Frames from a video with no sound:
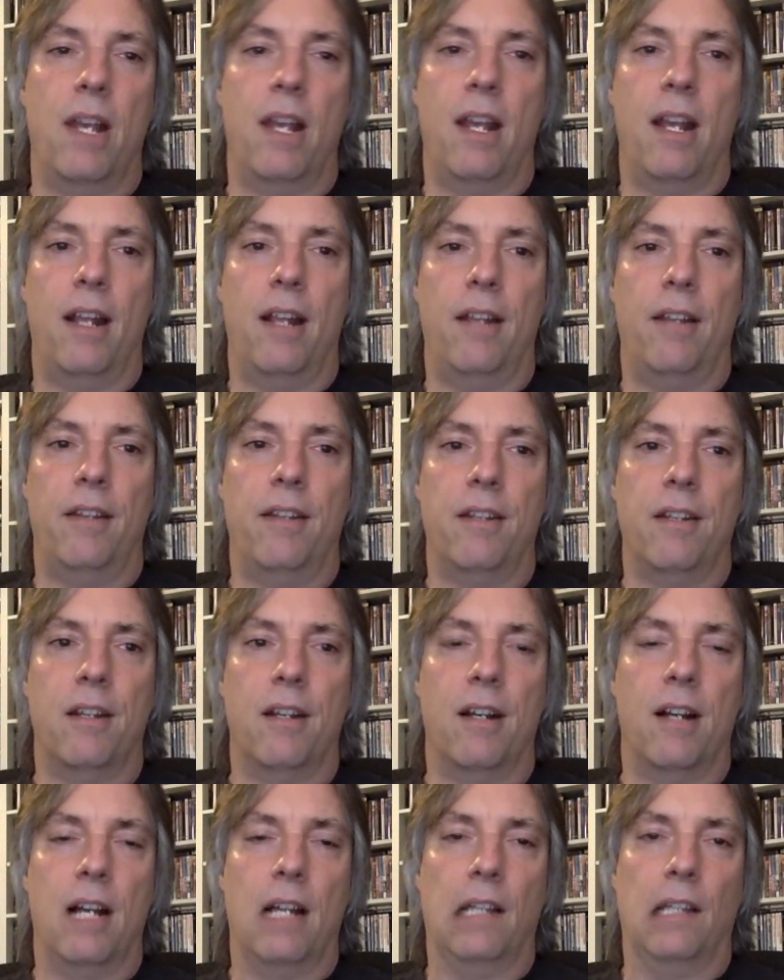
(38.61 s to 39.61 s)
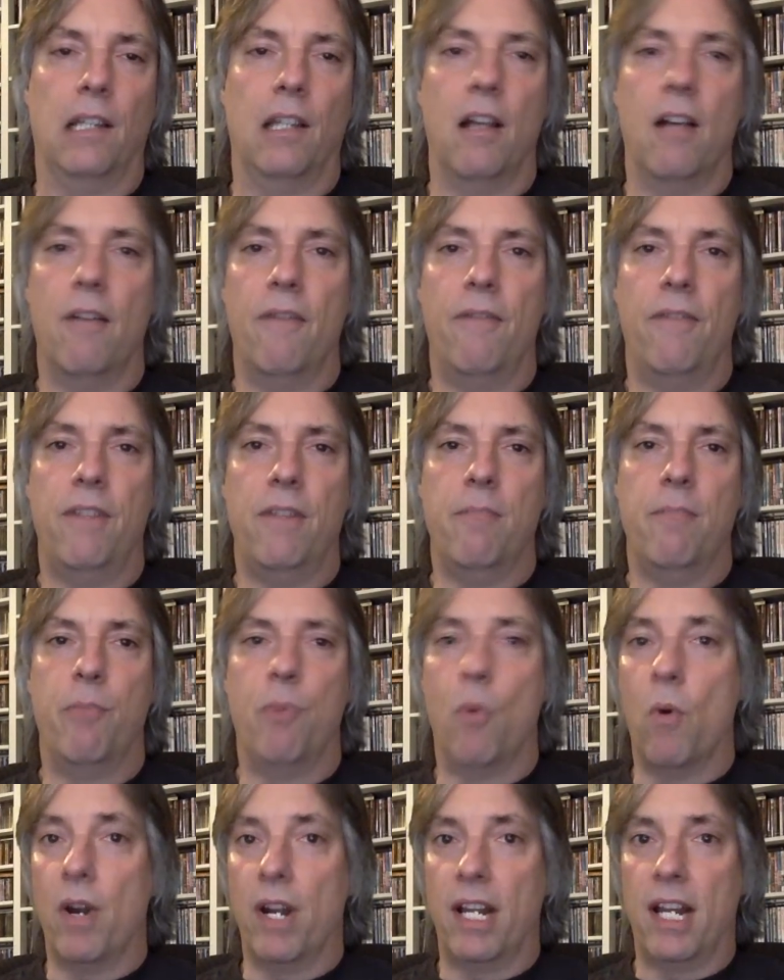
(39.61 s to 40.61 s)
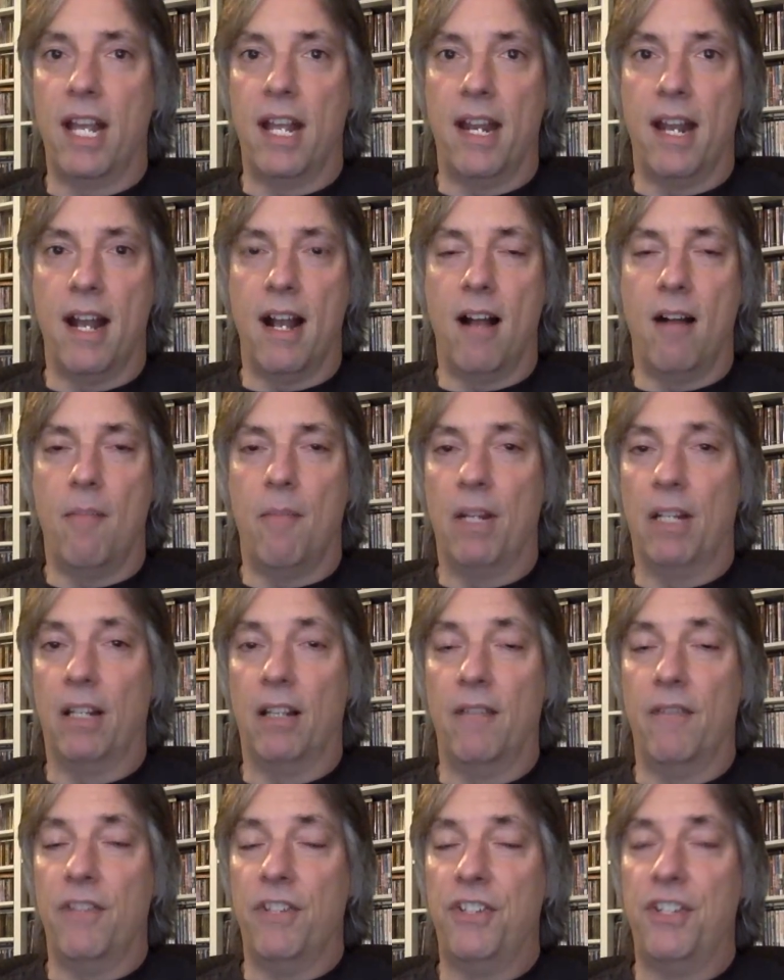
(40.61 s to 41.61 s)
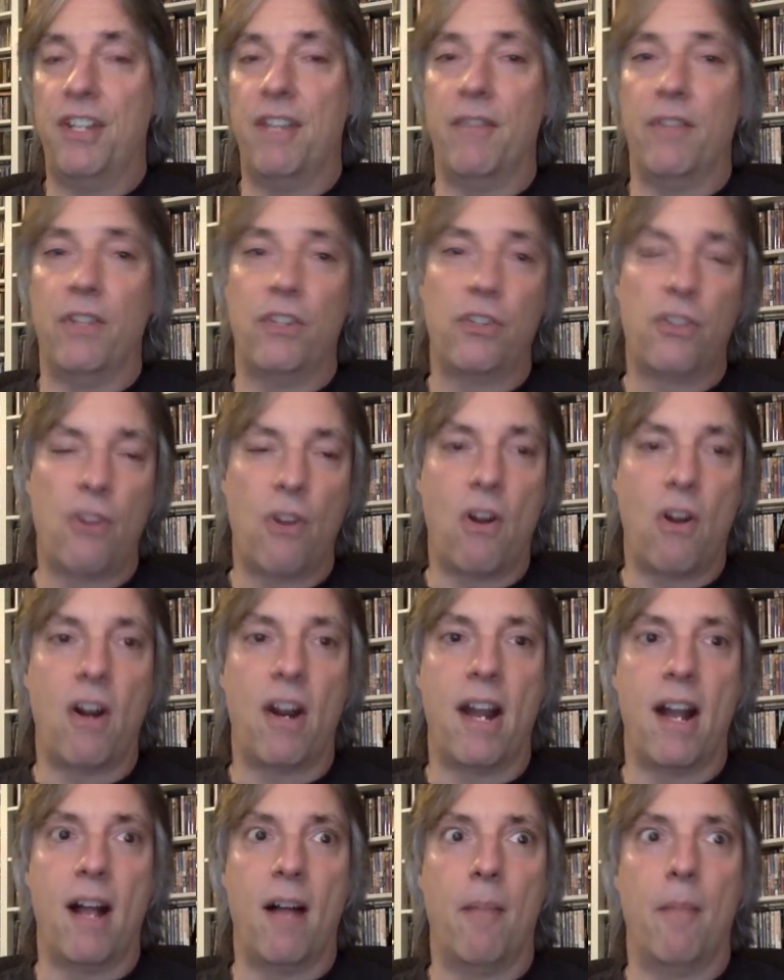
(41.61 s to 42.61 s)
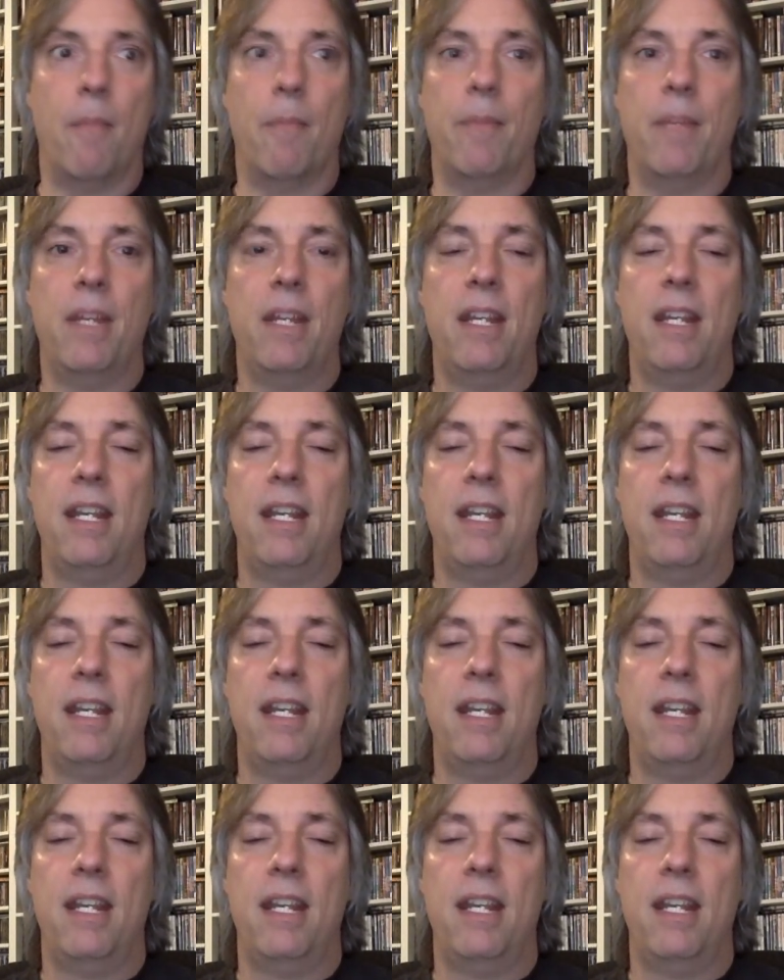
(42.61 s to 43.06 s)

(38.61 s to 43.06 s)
and uh, I love the Born Again album, I love the Seven Star album.